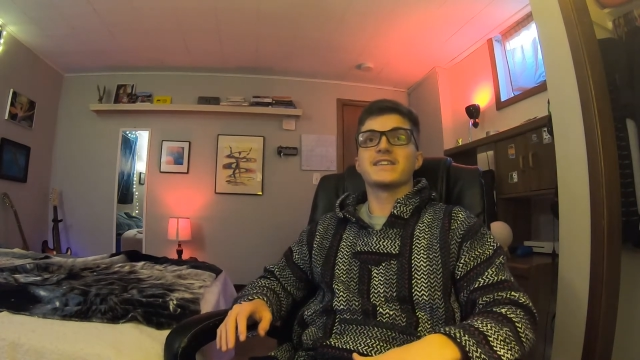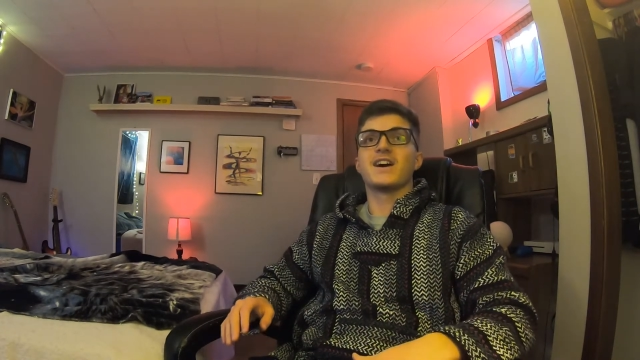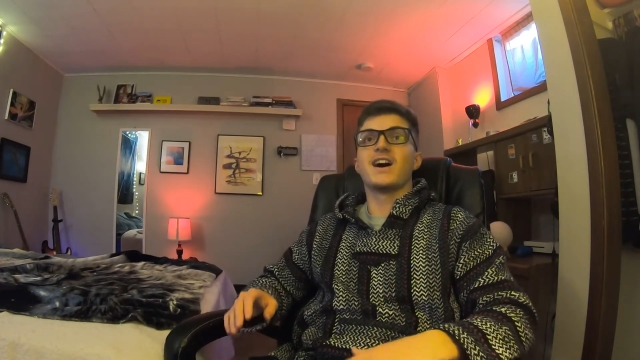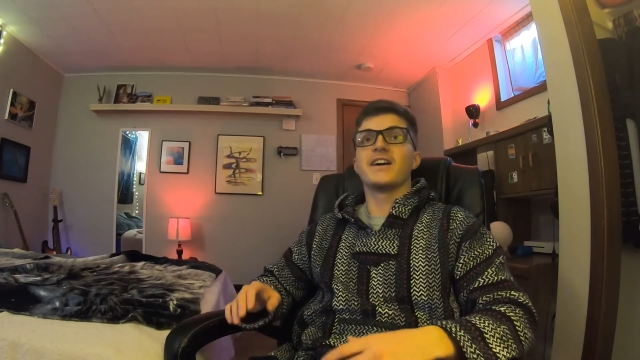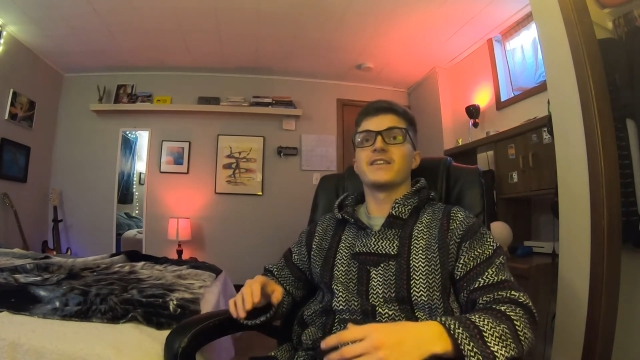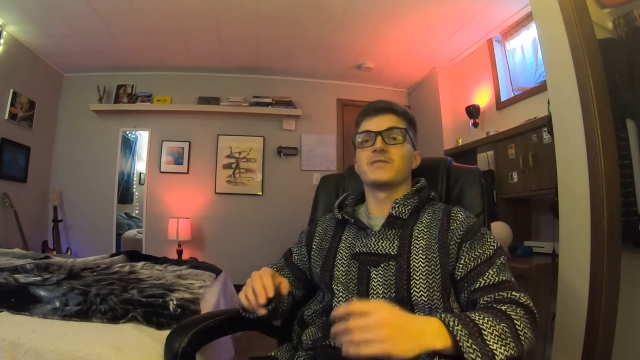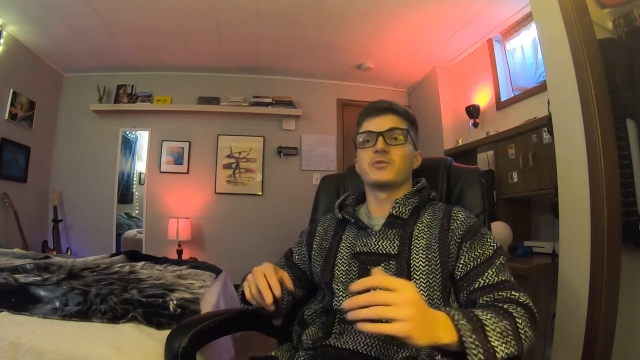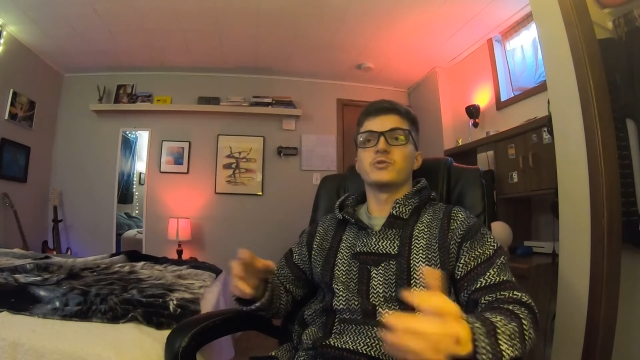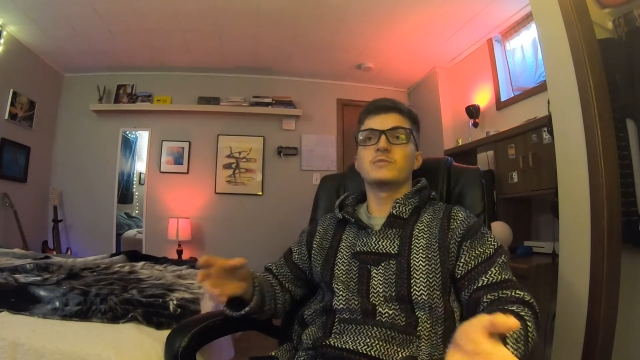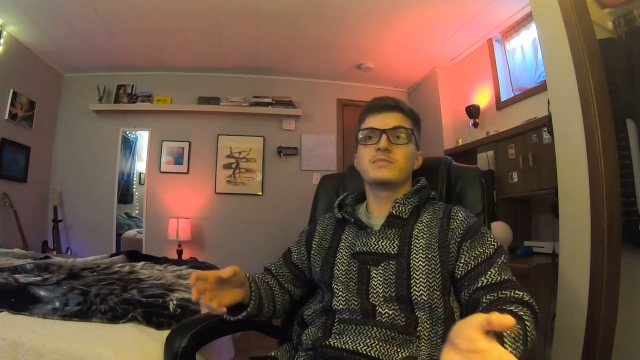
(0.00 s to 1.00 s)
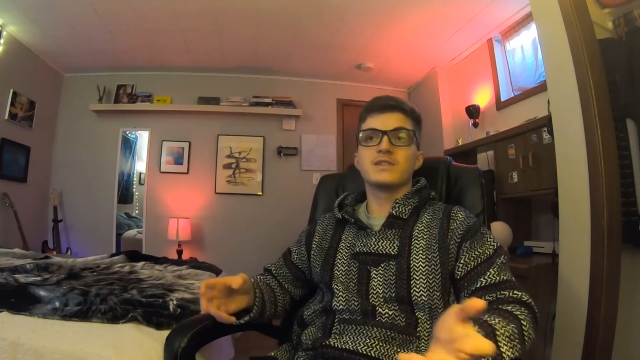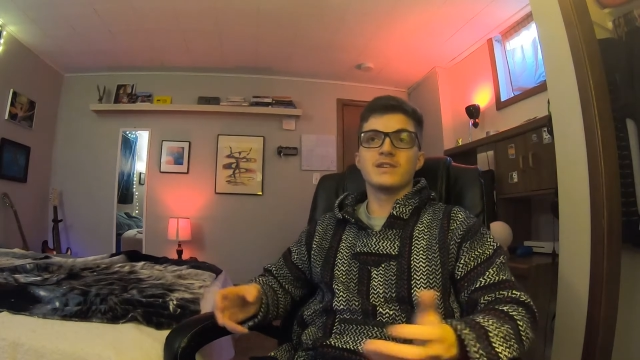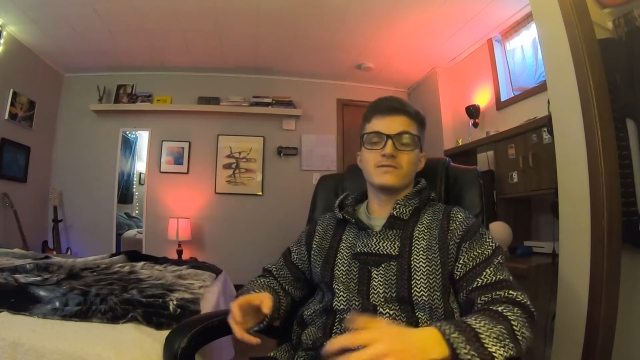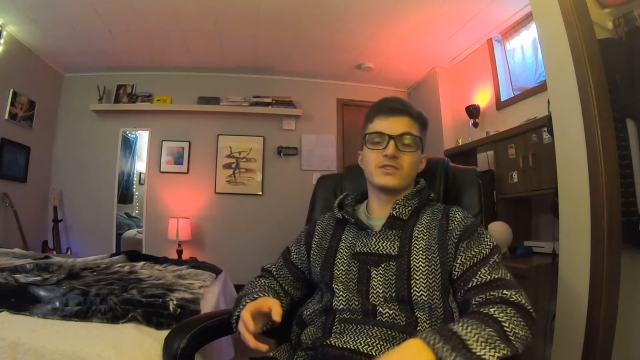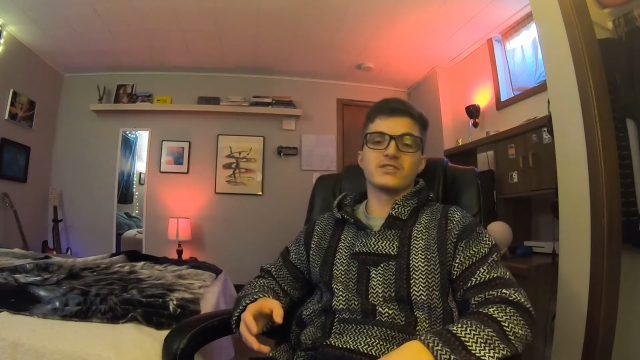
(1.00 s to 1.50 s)
caught in a loop
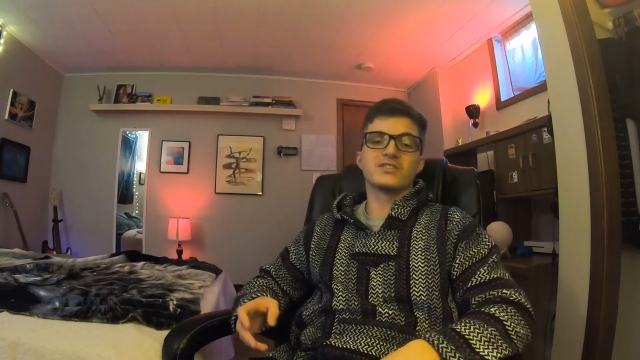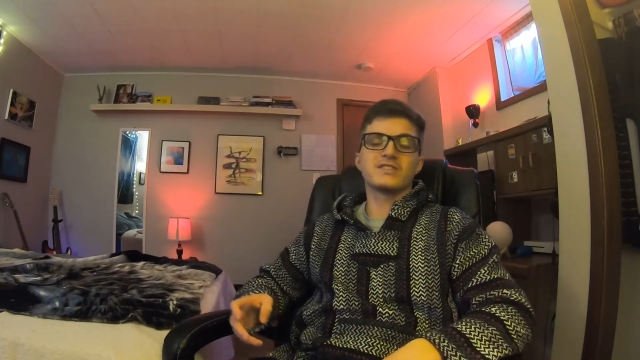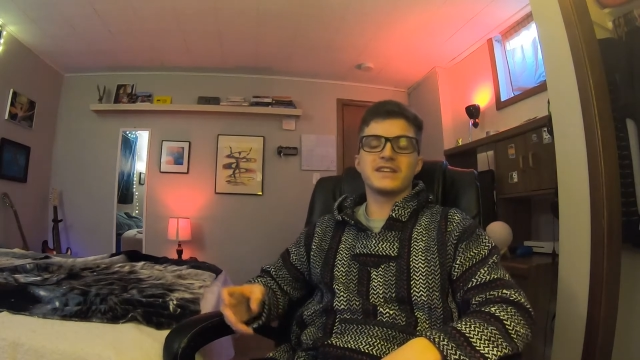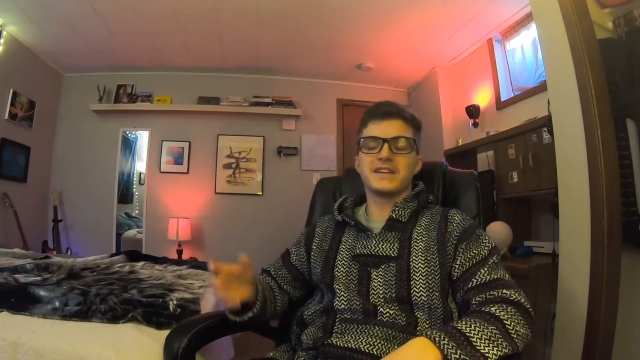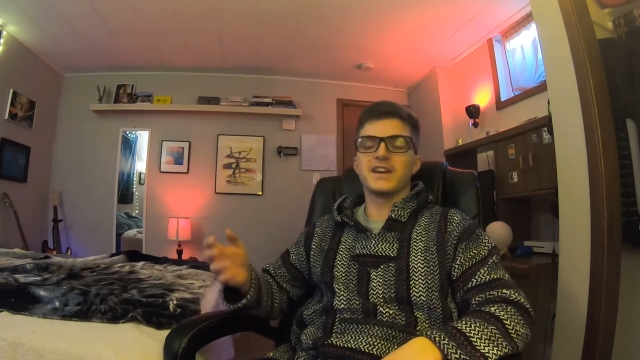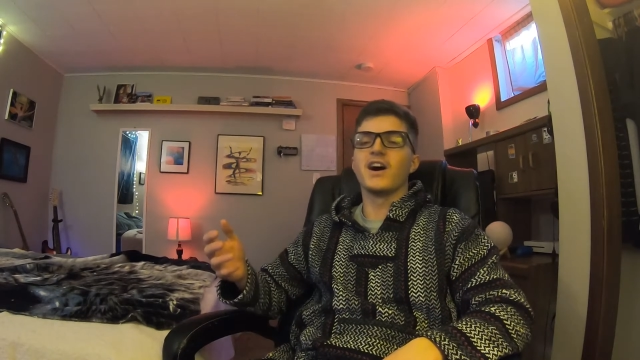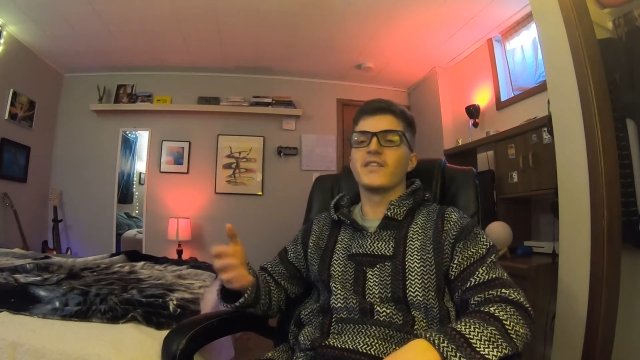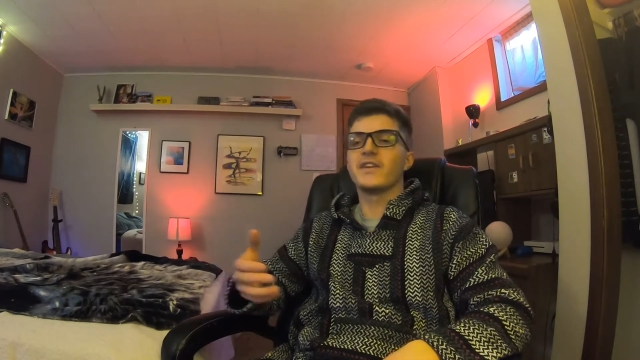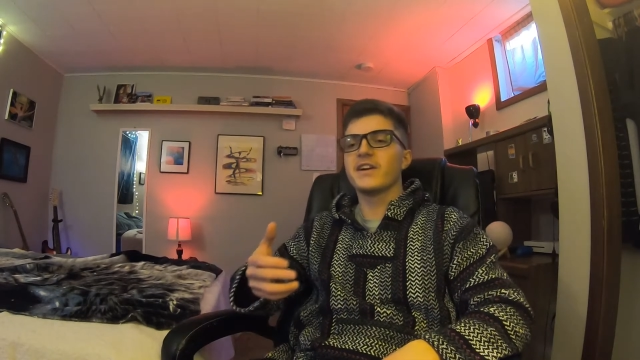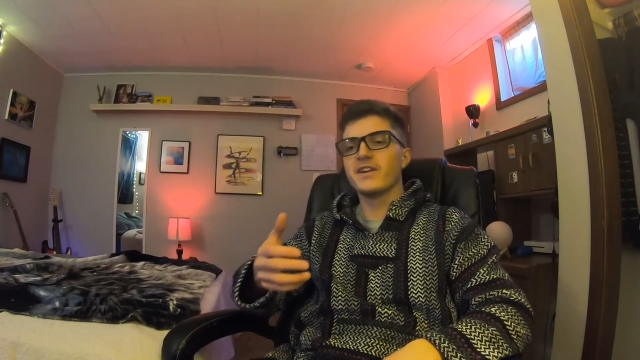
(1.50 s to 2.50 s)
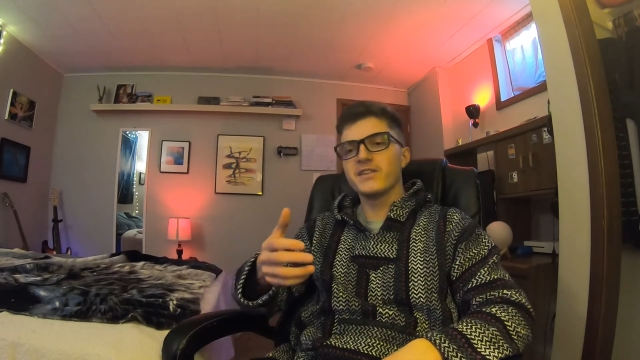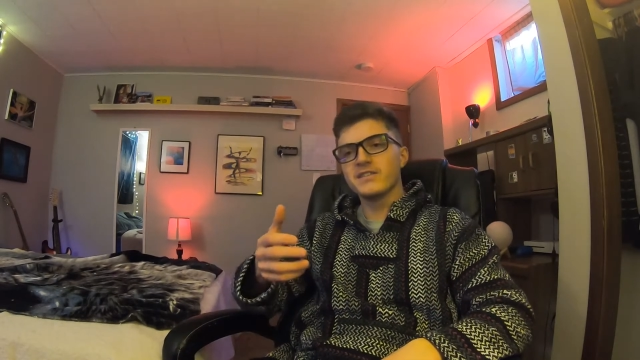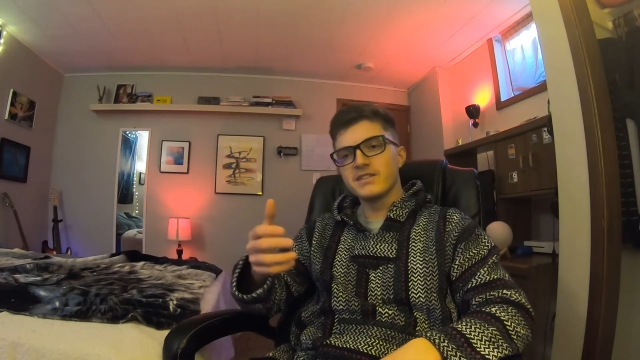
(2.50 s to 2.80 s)
of just getting on there,